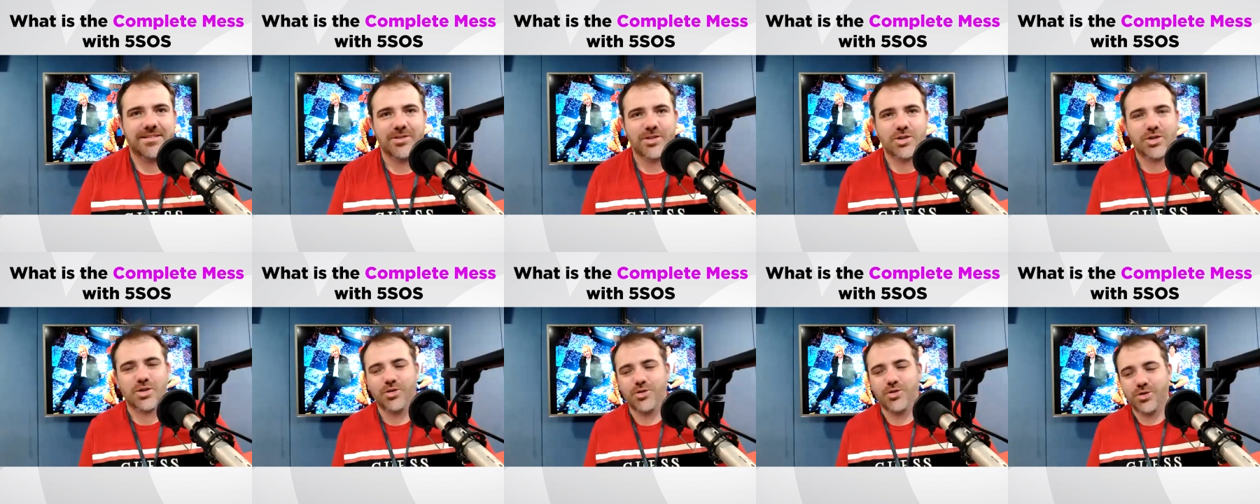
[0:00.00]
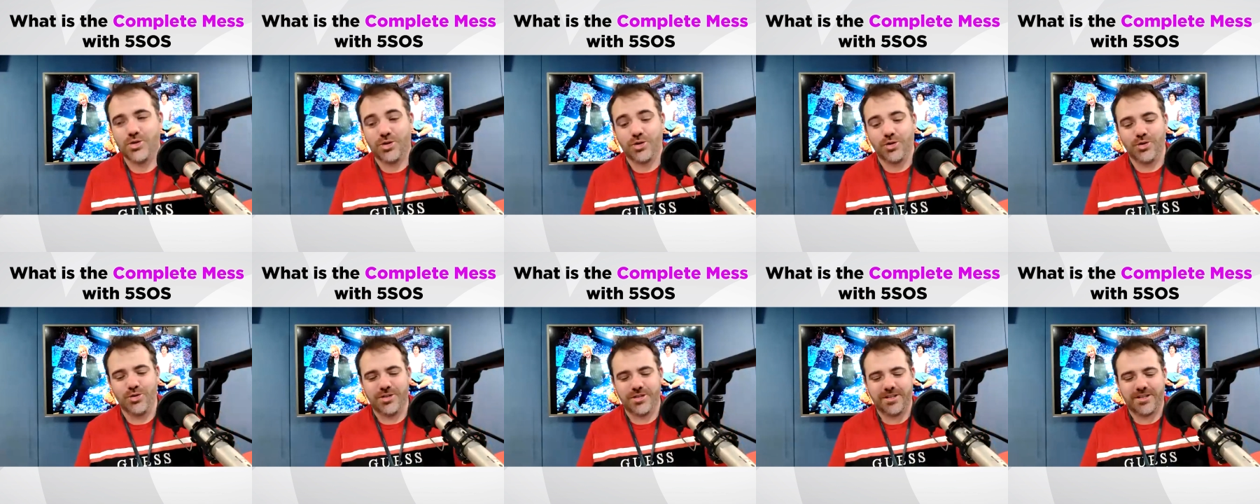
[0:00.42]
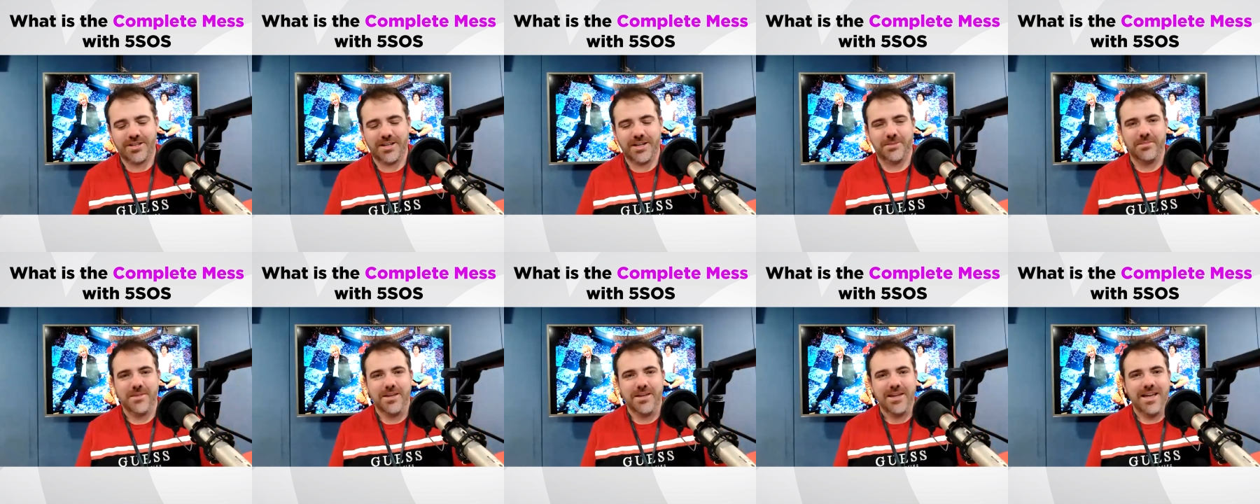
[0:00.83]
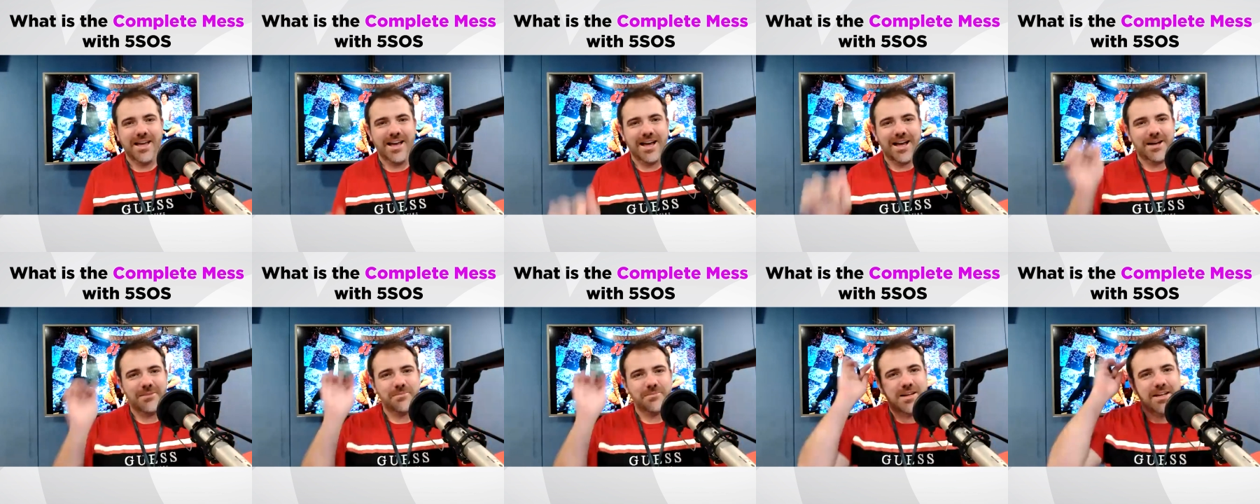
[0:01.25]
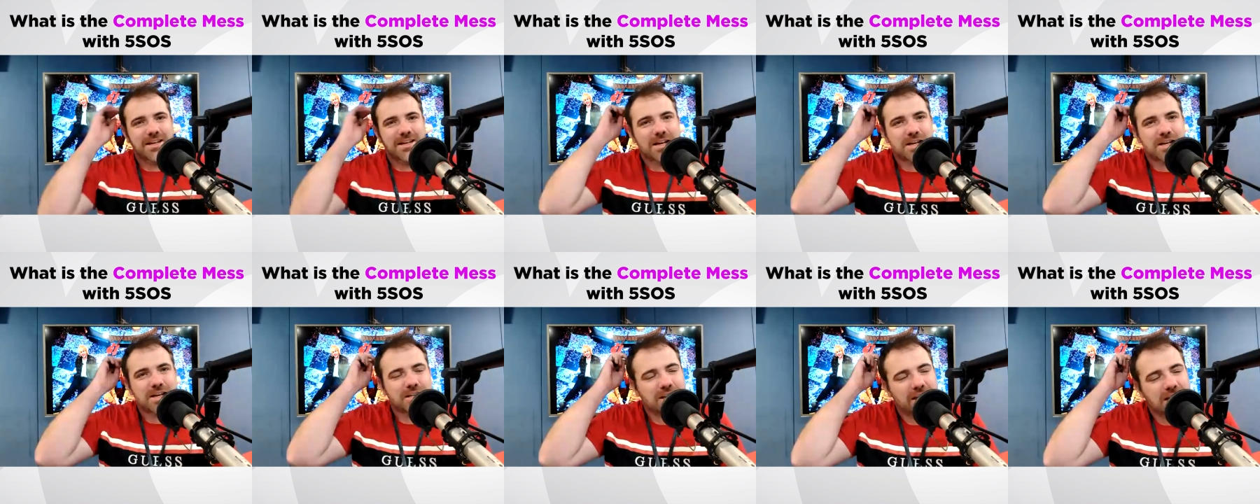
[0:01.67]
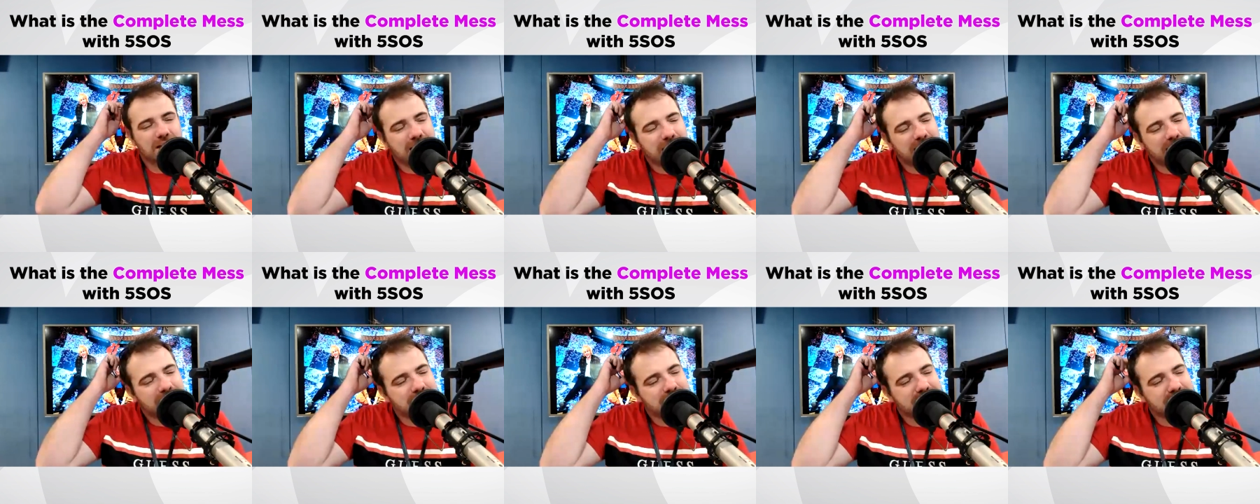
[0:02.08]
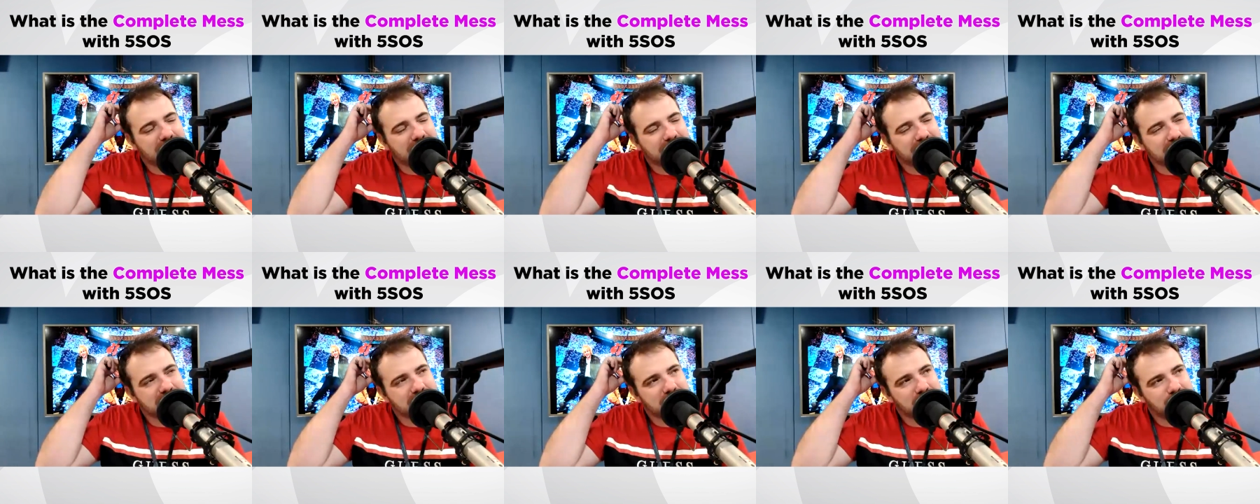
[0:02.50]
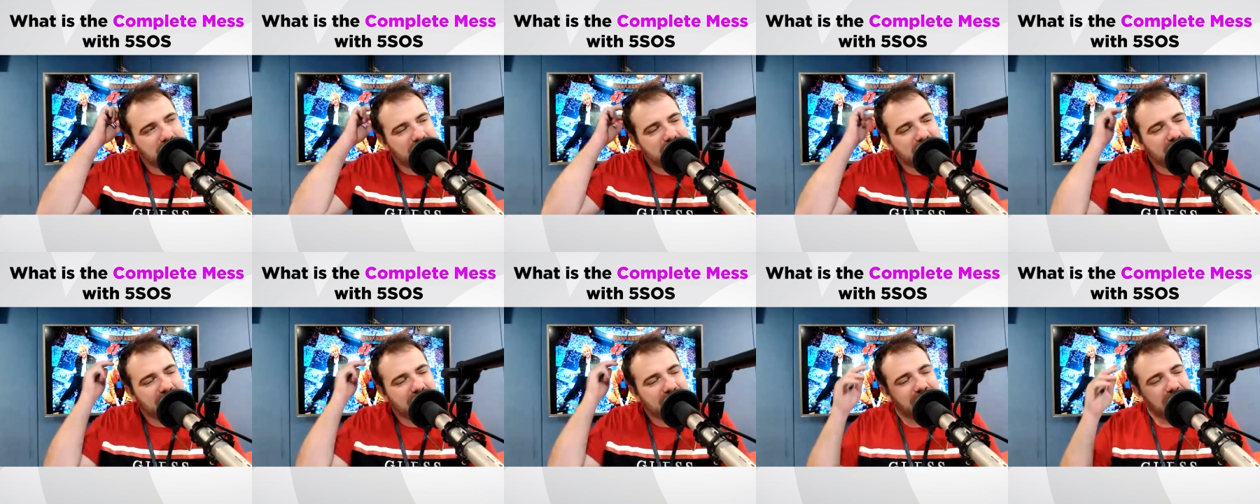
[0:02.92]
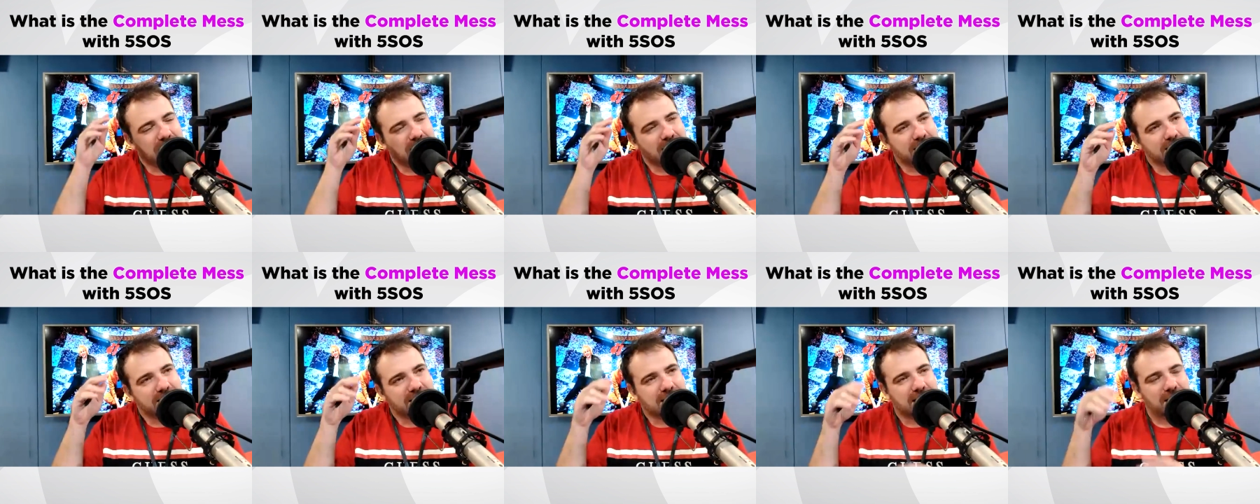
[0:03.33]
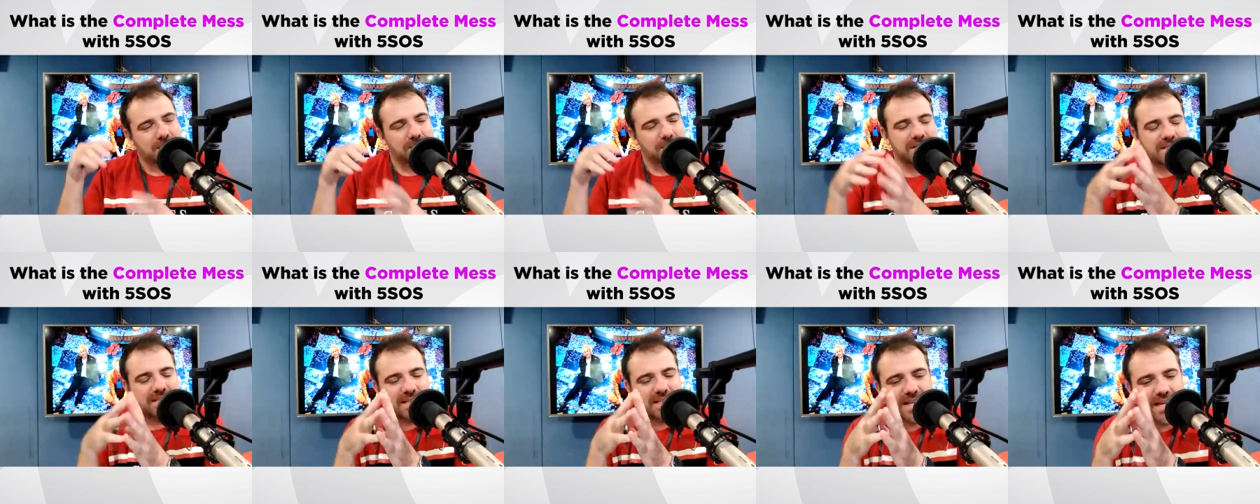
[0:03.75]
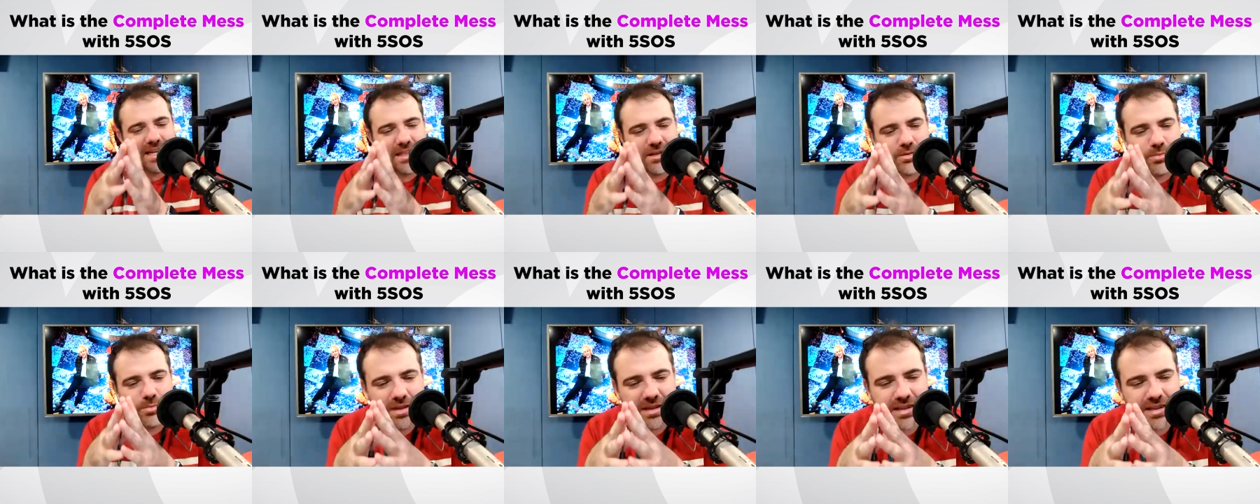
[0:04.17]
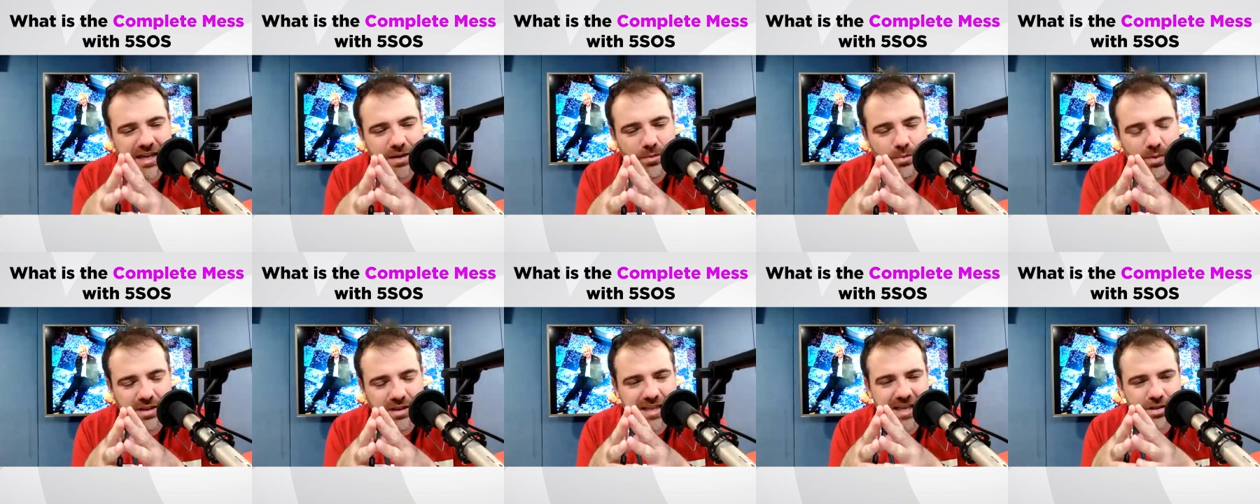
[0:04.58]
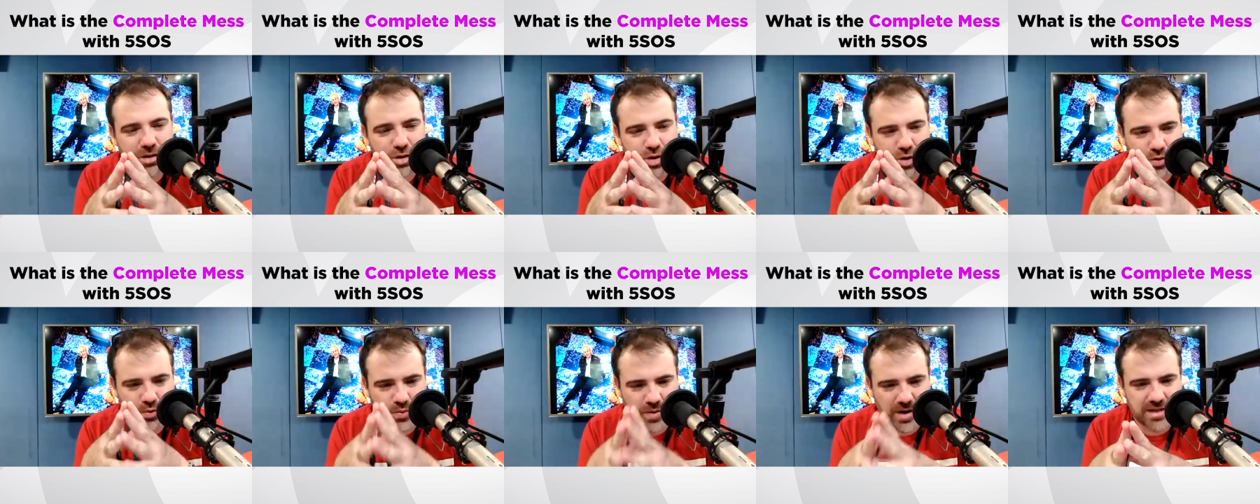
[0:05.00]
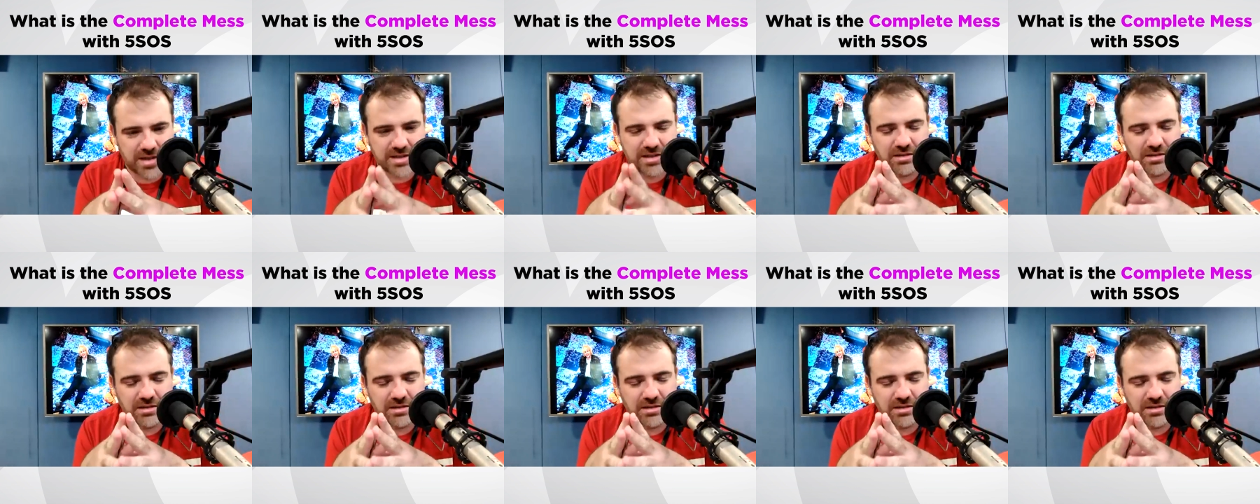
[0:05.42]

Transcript: soon to come. Tell us about coming together with that trust.